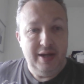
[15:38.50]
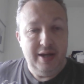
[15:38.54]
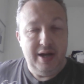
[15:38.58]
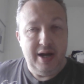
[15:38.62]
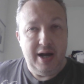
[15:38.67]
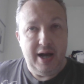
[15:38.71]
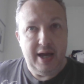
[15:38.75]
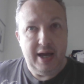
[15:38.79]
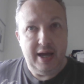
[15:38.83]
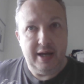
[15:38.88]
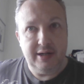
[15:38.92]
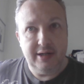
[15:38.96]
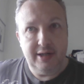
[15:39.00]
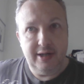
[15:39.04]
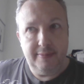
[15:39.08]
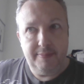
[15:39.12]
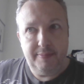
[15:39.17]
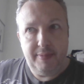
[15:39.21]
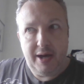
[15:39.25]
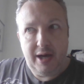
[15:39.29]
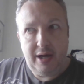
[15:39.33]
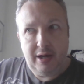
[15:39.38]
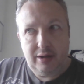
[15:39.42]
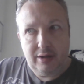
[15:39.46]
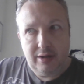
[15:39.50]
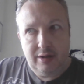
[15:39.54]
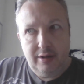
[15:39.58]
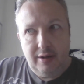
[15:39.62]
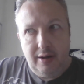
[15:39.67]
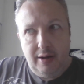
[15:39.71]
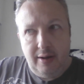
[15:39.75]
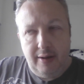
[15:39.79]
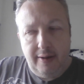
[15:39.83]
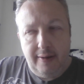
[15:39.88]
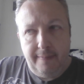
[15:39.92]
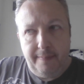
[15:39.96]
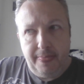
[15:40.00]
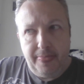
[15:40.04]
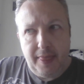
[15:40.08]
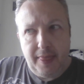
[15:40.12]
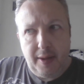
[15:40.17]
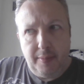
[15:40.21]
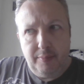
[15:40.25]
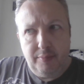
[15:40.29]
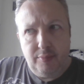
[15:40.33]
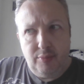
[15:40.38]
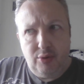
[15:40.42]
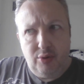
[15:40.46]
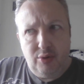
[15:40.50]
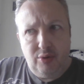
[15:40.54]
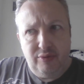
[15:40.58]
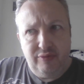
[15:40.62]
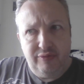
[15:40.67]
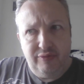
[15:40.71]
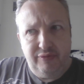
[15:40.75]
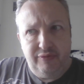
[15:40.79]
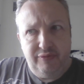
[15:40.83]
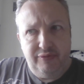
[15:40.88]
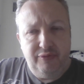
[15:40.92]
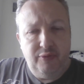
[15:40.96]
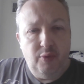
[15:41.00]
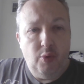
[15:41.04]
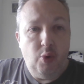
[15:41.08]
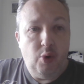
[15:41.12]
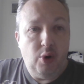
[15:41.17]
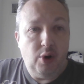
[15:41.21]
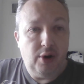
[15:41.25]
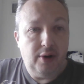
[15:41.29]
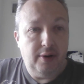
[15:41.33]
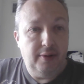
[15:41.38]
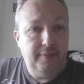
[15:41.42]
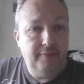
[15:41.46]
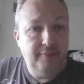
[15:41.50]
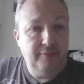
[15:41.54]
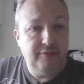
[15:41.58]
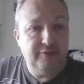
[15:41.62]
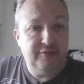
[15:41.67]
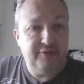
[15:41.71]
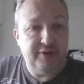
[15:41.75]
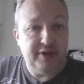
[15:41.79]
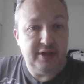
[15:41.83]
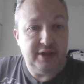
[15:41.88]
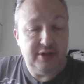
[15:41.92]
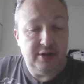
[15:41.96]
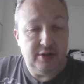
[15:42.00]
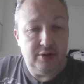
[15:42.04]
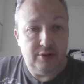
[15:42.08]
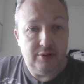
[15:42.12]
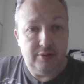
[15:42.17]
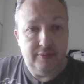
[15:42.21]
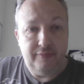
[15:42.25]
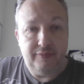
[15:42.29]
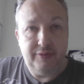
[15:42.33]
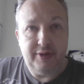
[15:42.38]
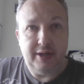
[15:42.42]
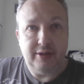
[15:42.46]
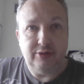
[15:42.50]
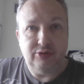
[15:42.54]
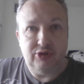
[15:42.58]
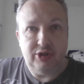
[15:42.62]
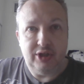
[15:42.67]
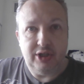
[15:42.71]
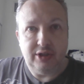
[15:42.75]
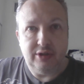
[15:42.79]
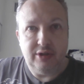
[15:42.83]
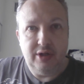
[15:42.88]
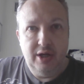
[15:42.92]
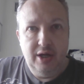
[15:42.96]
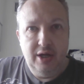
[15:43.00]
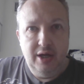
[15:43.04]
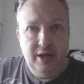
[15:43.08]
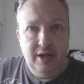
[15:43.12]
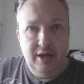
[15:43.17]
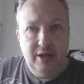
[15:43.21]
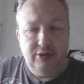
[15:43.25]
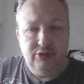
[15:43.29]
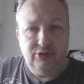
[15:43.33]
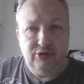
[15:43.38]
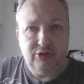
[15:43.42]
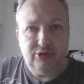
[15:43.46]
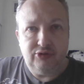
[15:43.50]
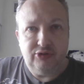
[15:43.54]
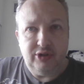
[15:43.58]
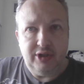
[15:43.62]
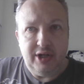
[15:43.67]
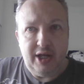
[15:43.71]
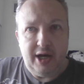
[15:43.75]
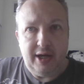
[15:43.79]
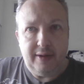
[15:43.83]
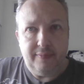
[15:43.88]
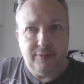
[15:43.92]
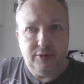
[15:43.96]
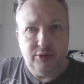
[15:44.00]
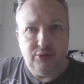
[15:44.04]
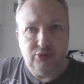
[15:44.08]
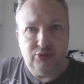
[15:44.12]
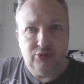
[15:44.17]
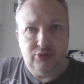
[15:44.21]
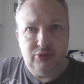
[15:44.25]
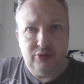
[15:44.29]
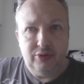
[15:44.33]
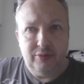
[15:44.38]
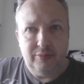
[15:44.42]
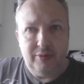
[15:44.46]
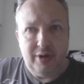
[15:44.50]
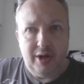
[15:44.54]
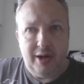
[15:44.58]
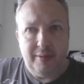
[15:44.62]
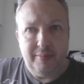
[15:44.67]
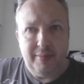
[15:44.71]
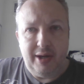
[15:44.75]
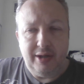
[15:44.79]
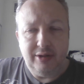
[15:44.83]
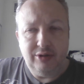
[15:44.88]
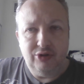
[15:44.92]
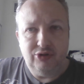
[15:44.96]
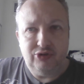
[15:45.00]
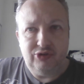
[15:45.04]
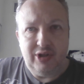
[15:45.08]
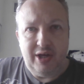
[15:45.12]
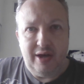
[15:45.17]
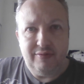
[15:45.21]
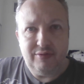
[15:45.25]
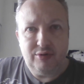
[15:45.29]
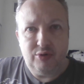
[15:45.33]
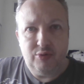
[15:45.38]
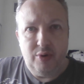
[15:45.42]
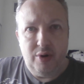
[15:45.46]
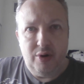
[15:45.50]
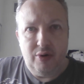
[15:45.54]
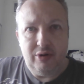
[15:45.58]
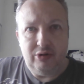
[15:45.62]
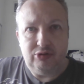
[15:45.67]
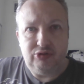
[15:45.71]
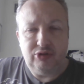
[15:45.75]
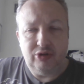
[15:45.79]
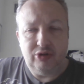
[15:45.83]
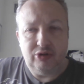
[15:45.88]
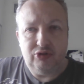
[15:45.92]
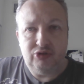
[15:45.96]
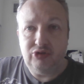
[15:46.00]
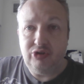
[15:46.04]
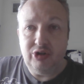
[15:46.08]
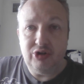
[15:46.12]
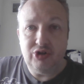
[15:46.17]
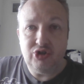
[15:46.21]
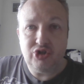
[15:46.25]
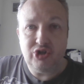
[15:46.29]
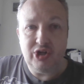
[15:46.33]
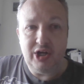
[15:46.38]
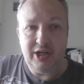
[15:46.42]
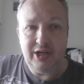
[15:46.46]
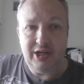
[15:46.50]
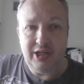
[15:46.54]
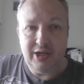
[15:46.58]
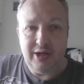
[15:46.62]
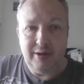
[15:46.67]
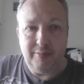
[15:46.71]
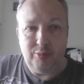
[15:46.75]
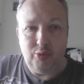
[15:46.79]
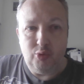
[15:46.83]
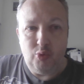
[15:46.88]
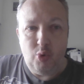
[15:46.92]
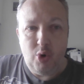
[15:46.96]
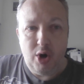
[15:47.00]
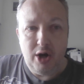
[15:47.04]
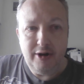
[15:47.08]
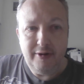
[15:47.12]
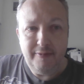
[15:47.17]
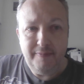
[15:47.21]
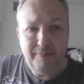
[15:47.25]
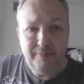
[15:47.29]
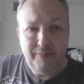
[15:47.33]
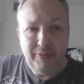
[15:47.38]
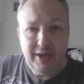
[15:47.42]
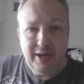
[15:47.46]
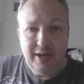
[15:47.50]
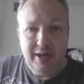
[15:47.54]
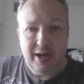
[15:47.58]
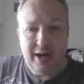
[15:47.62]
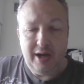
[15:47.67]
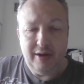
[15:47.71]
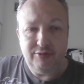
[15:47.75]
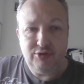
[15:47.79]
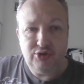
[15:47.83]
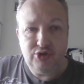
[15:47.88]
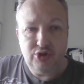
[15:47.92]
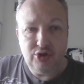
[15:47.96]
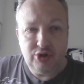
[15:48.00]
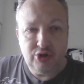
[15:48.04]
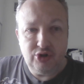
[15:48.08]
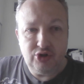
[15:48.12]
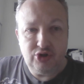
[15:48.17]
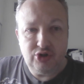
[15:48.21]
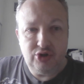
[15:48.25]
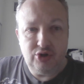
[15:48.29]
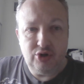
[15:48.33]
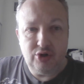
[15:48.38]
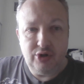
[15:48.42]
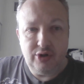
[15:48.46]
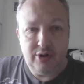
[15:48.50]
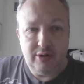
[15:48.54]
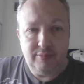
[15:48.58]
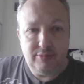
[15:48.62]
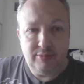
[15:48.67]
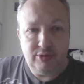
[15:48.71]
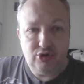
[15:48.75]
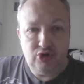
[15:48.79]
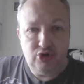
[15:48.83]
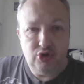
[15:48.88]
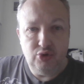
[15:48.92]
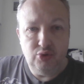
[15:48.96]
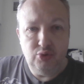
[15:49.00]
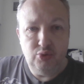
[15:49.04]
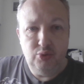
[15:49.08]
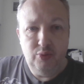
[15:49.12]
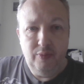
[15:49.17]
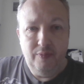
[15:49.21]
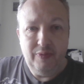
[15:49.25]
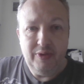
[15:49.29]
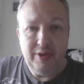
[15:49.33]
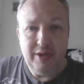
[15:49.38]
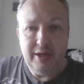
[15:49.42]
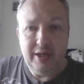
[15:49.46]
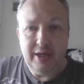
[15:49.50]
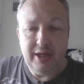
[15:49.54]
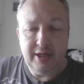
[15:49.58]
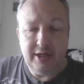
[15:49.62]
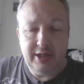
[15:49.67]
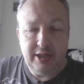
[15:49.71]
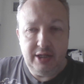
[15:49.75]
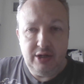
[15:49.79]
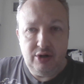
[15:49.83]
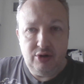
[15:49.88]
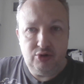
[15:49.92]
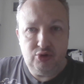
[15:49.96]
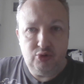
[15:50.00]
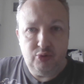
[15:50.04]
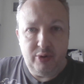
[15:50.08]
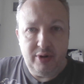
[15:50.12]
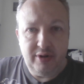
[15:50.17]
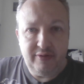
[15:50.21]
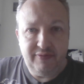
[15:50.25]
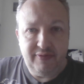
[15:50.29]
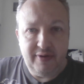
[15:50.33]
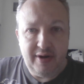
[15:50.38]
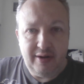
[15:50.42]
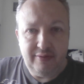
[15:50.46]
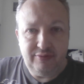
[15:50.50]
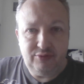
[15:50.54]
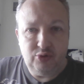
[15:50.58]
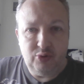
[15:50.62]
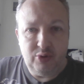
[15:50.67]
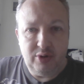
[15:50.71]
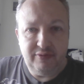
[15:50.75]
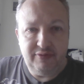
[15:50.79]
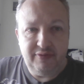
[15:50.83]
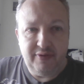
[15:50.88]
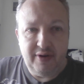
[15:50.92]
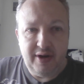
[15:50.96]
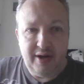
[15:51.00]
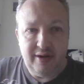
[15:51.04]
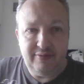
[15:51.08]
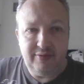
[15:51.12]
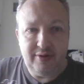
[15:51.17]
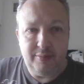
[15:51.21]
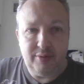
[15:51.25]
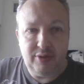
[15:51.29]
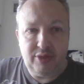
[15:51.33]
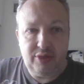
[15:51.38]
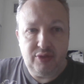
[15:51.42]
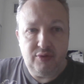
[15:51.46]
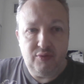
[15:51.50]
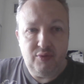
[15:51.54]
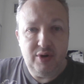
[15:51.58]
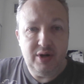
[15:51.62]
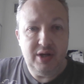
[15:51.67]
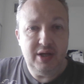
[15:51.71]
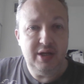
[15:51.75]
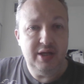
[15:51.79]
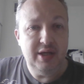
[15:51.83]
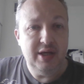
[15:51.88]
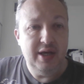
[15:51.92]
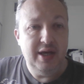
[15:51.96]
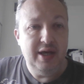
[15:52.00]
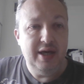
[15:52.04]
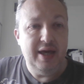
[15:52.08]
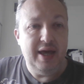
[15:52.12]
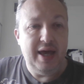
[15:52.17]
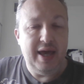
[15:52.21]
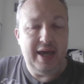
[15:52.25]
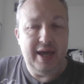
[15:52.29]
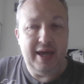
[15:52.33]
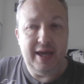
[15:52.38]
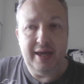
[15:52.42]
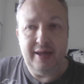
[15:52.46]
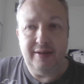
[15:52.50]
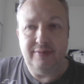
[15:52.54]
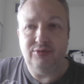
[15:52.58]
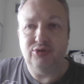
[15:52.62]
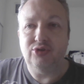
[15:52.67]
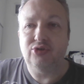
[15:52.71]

I had Get Back um, number 4 for the year, 1969. It was, on my list, I have Aquarius Let Sunshine in number 1. Sugar Sugar number two, In the Year 2525 number three, and